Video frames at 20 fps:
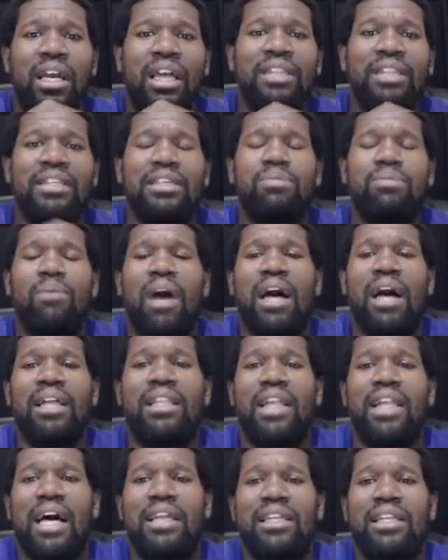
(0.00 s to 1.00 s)
And this is why
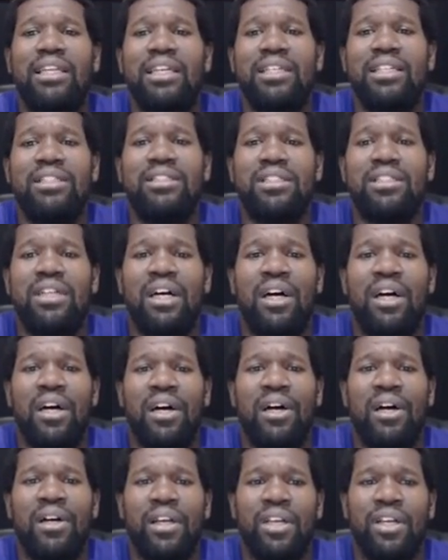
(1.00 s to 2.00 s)
a lot of these
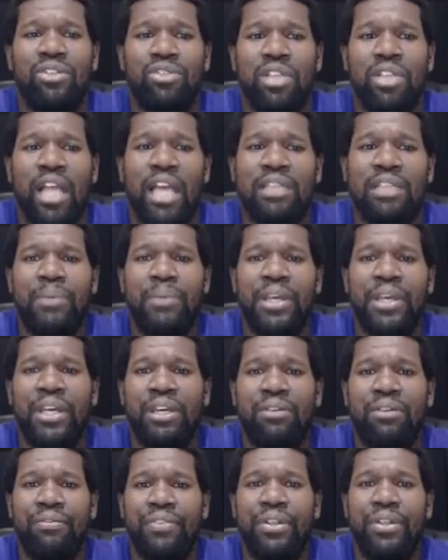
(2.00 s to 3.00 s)
Israelites
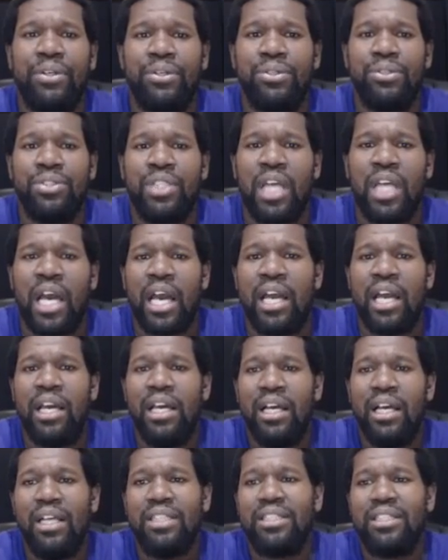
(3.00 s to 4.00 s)
being confused now,
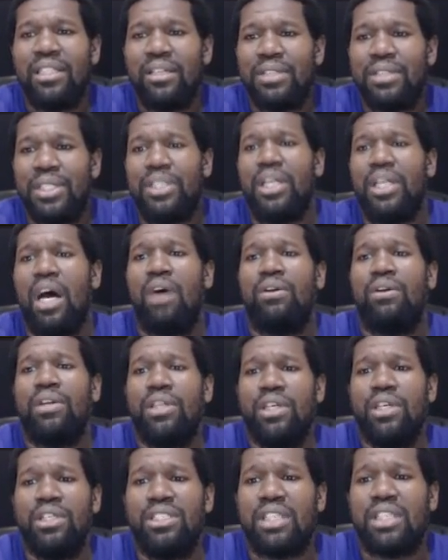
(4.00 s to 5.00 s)
saying that no,
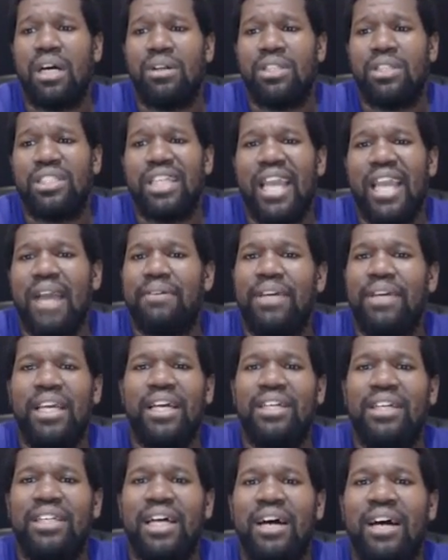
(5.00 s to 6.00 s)
the Esau this they have
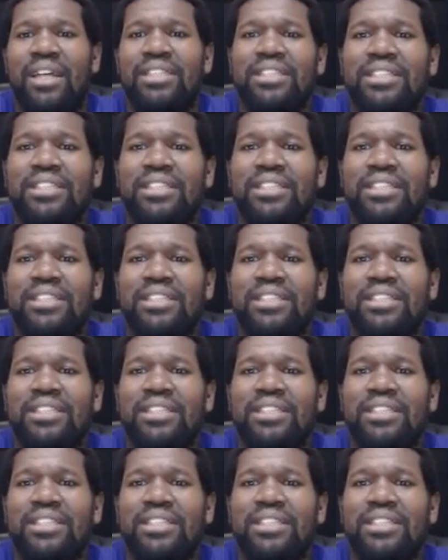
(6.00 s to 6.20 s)
hell now.